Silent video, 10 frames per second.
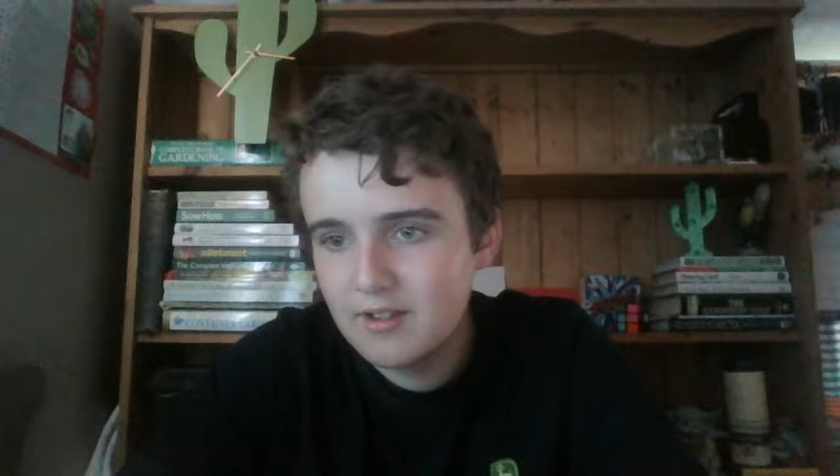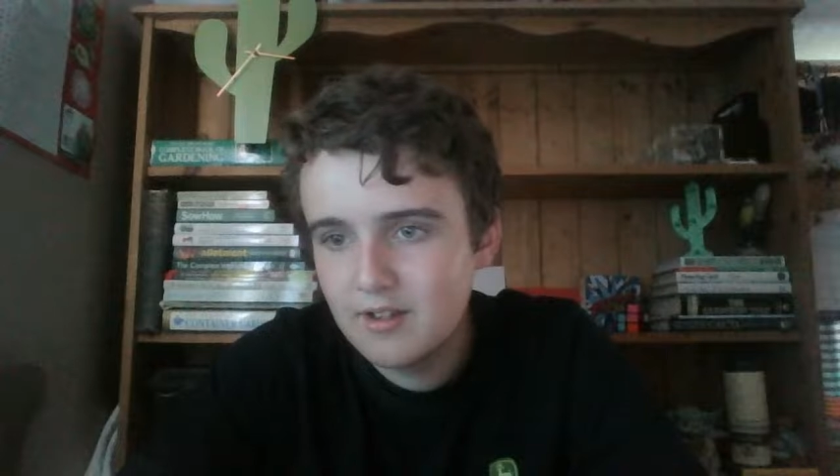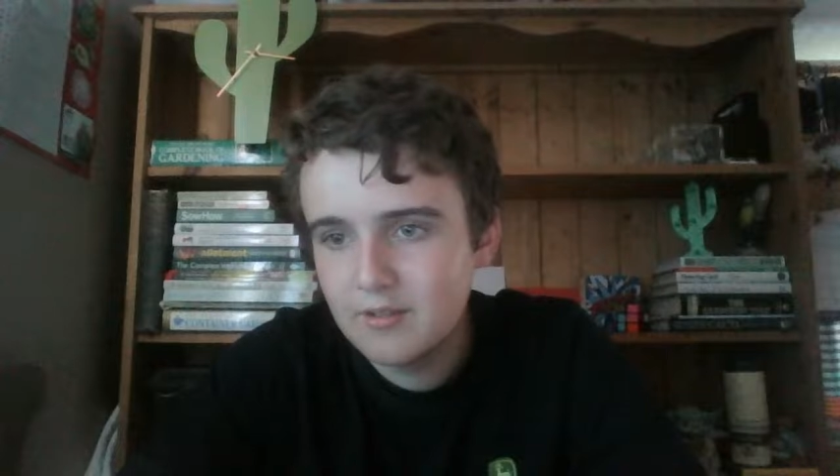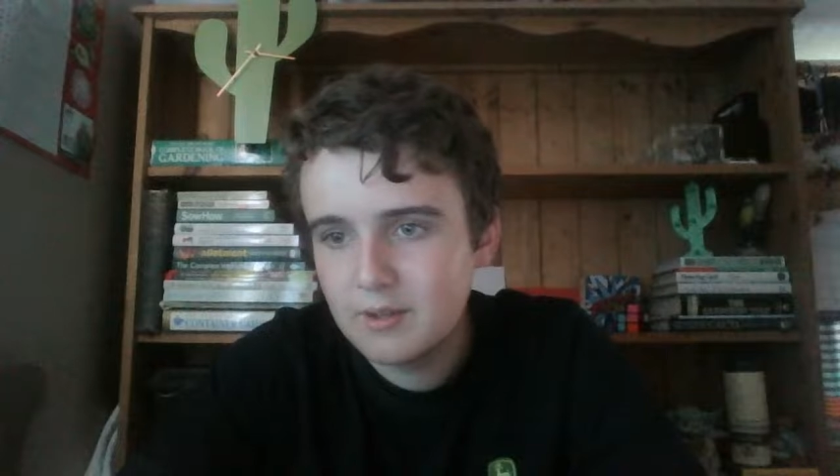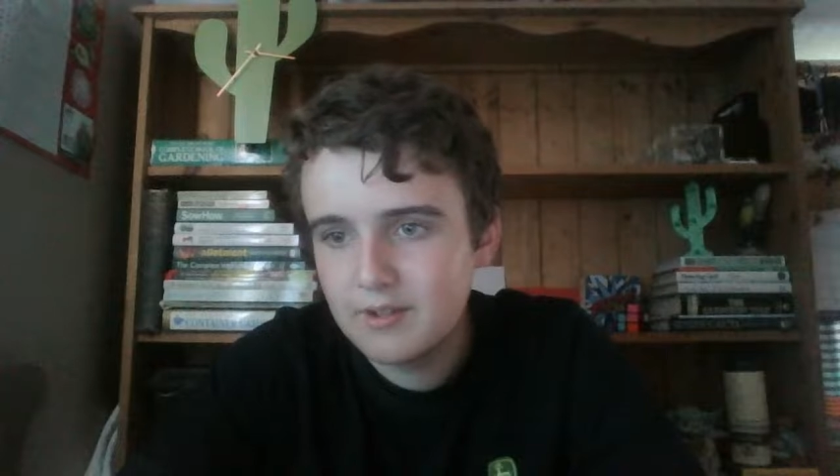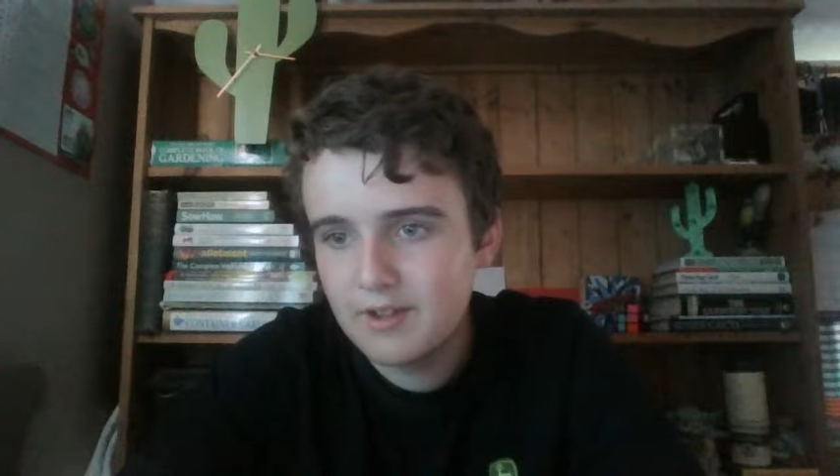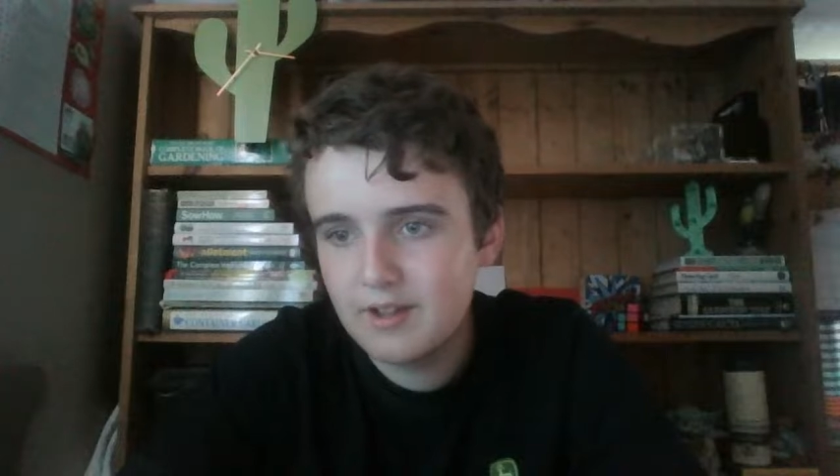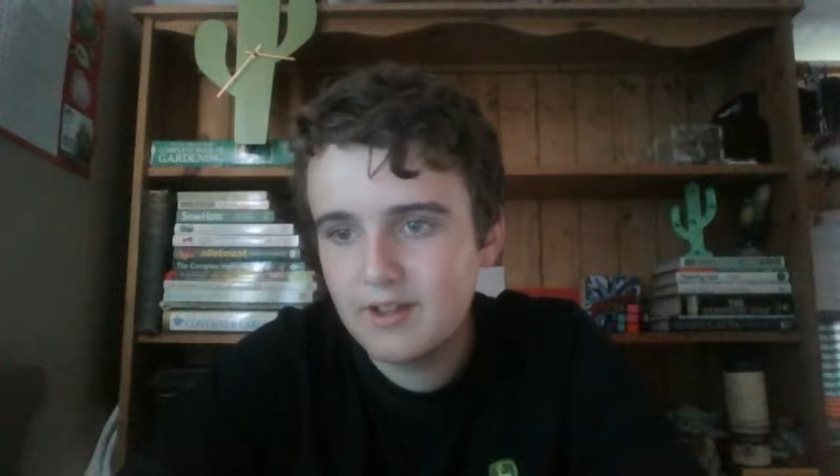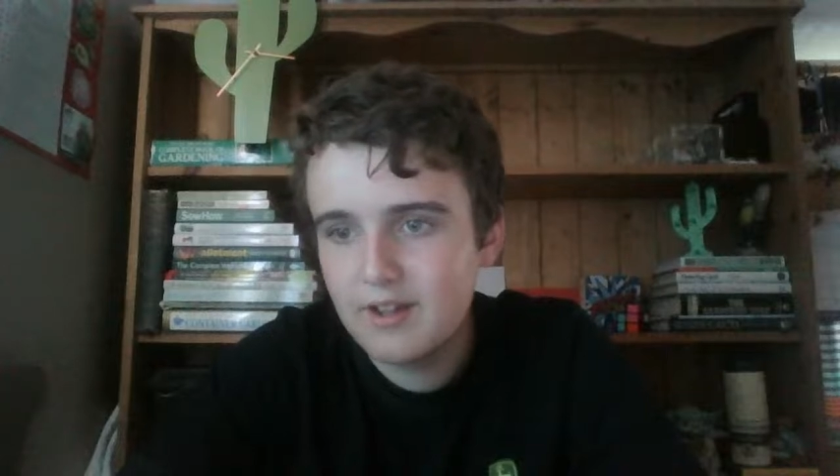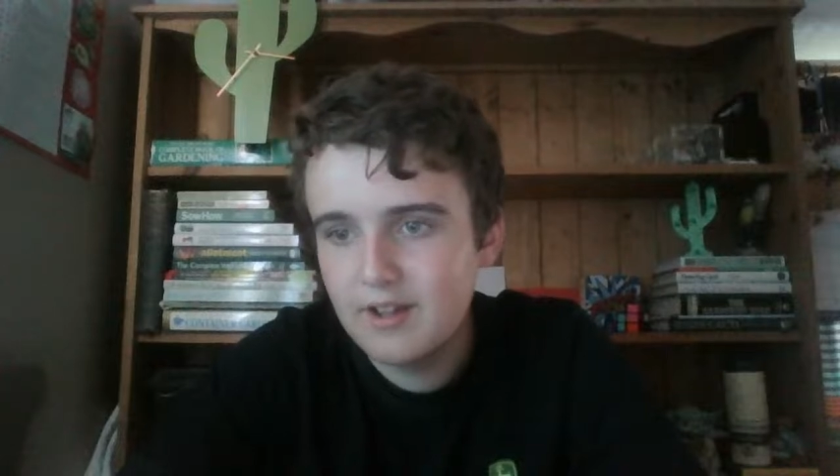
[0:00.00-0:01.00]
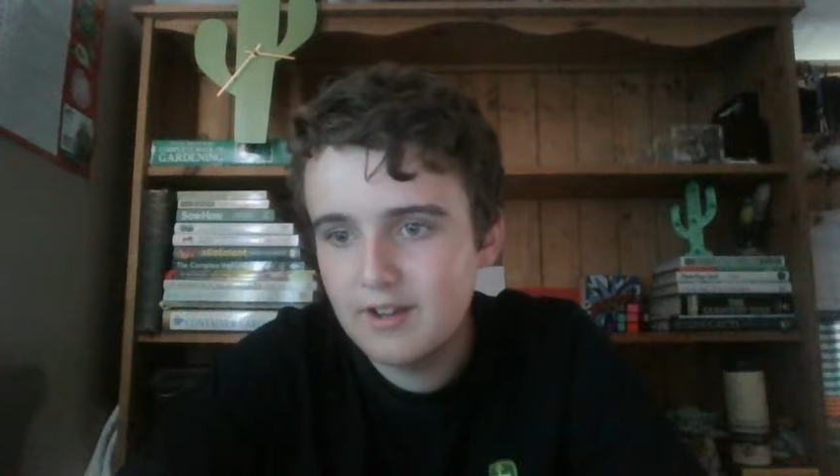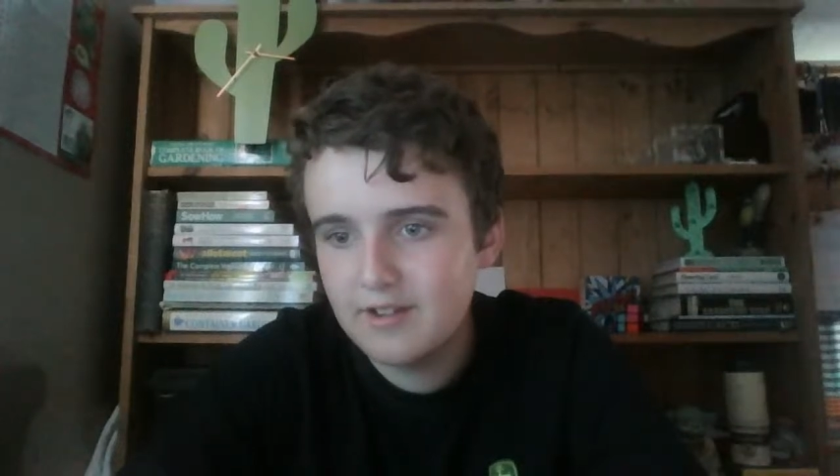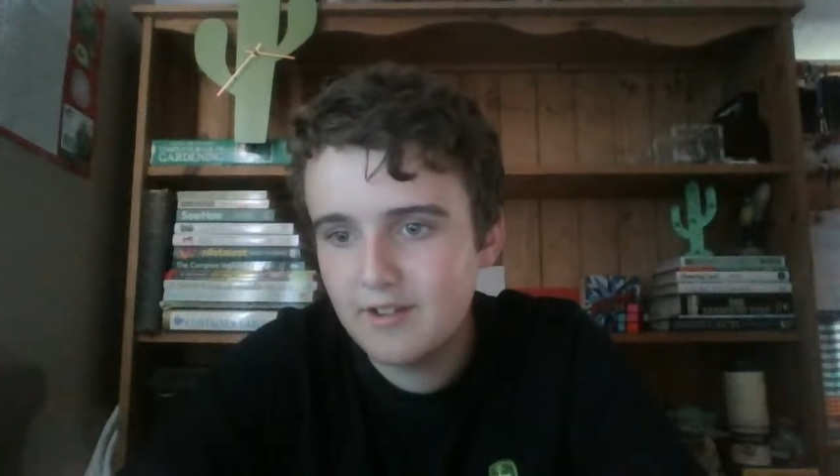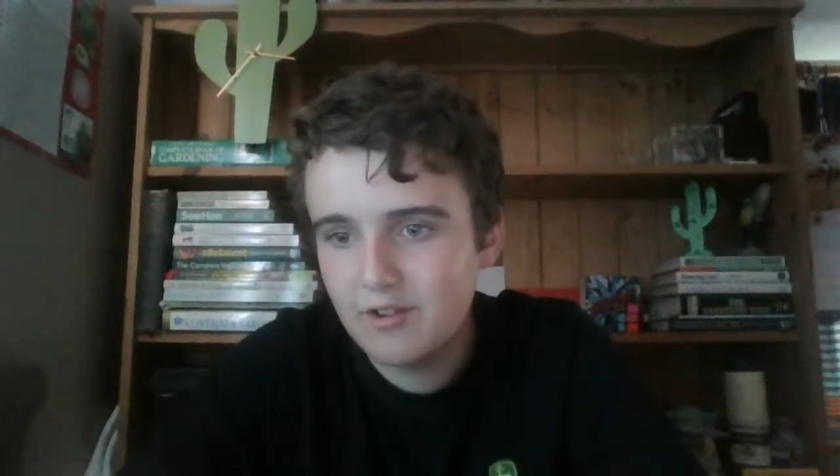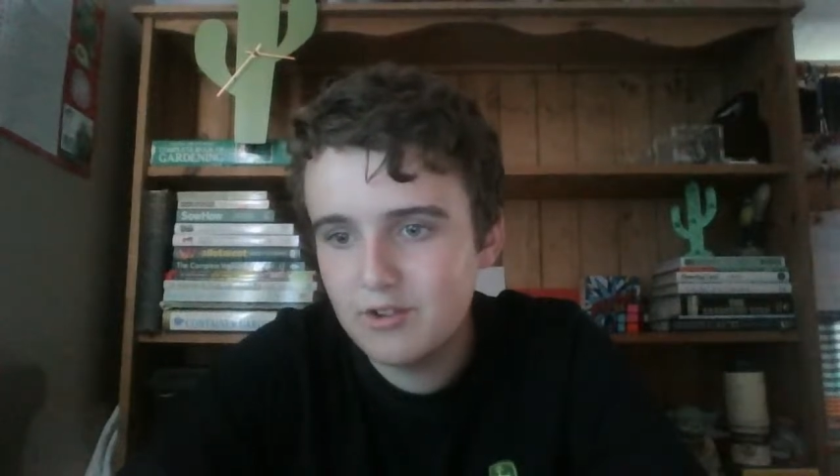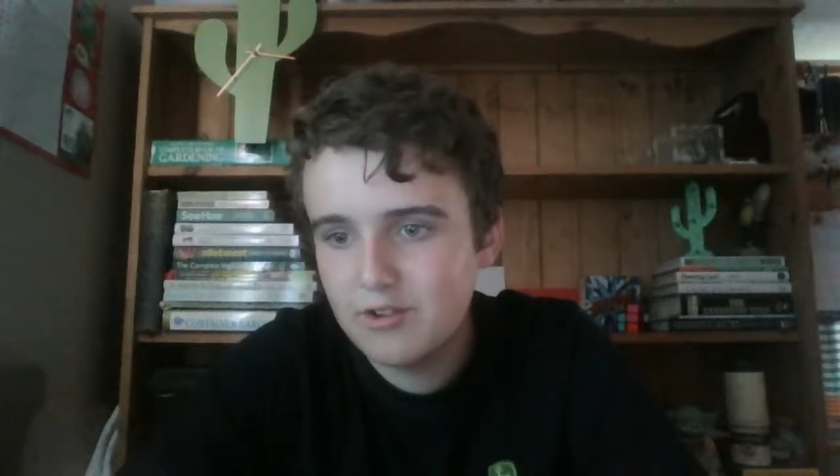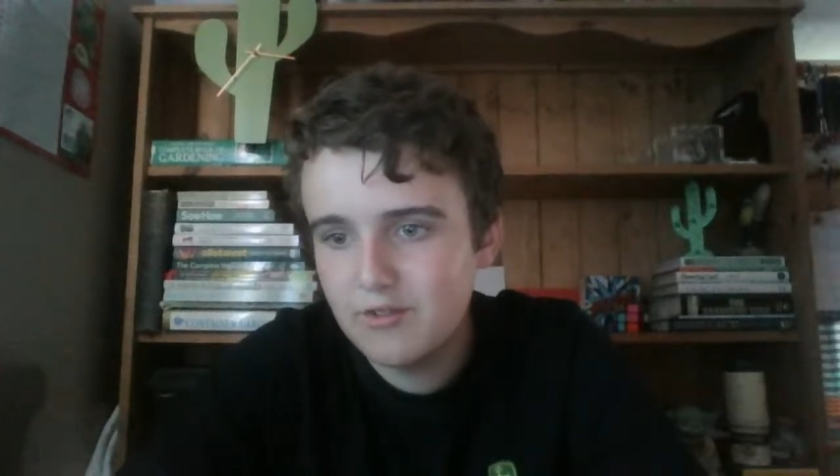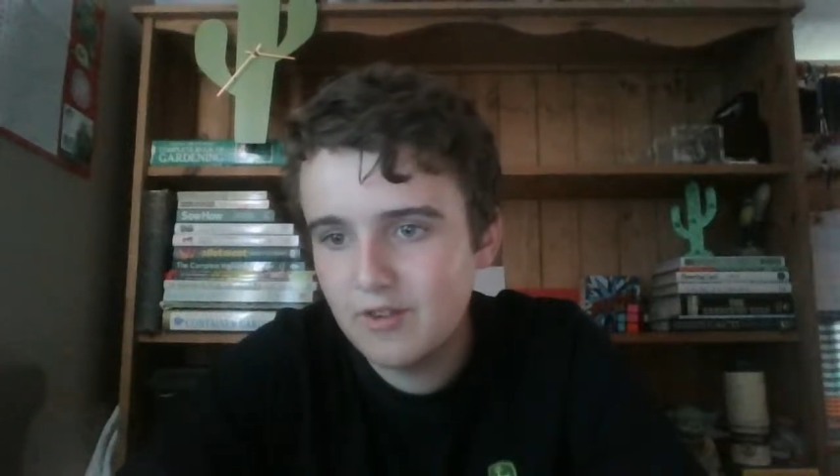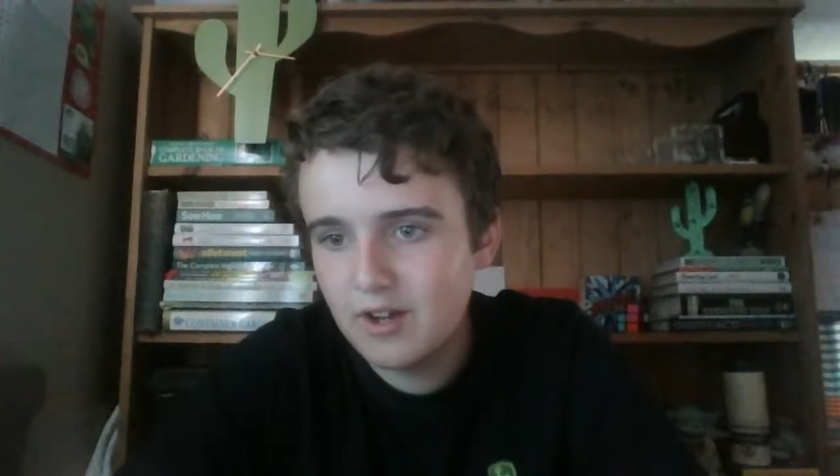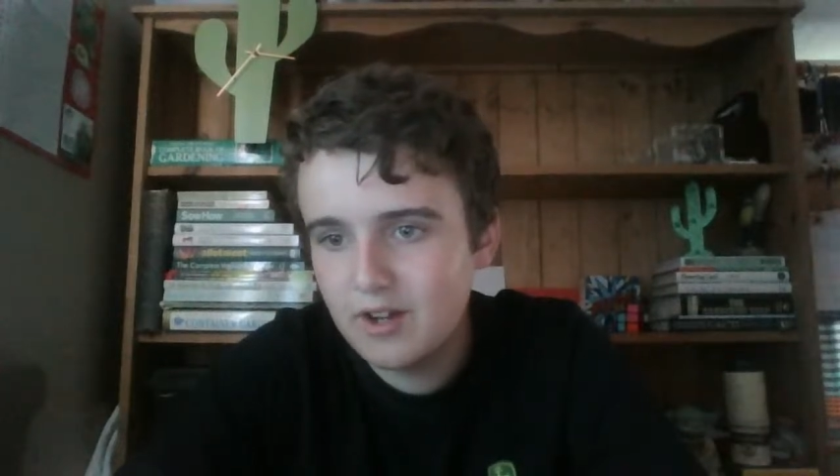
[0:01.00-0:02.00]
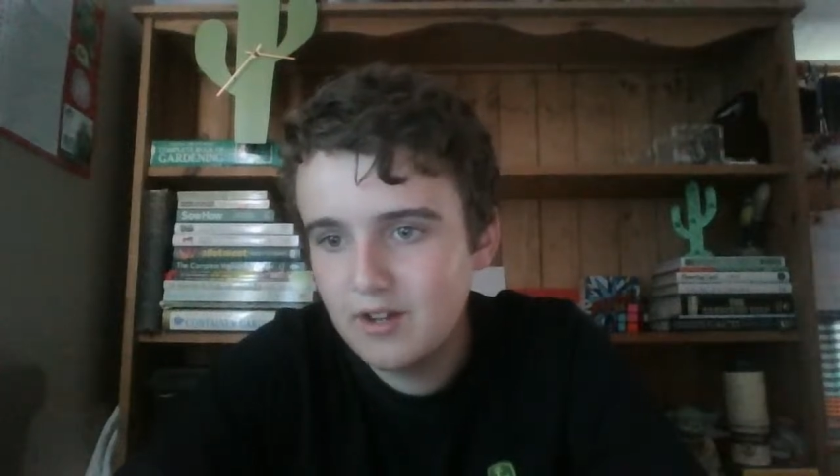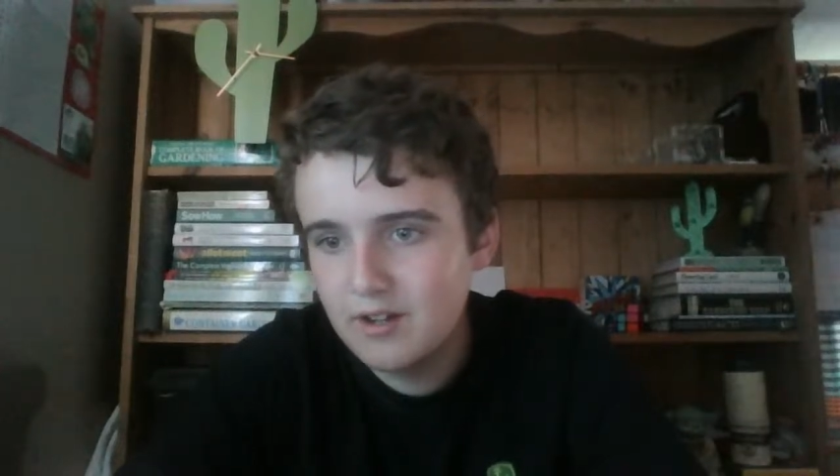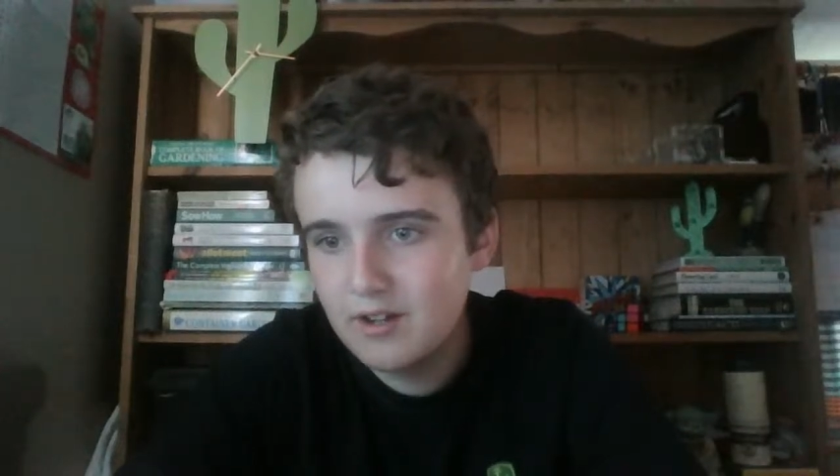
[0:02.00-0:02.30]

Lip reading: That's what it's saying there, unless I've gone too far.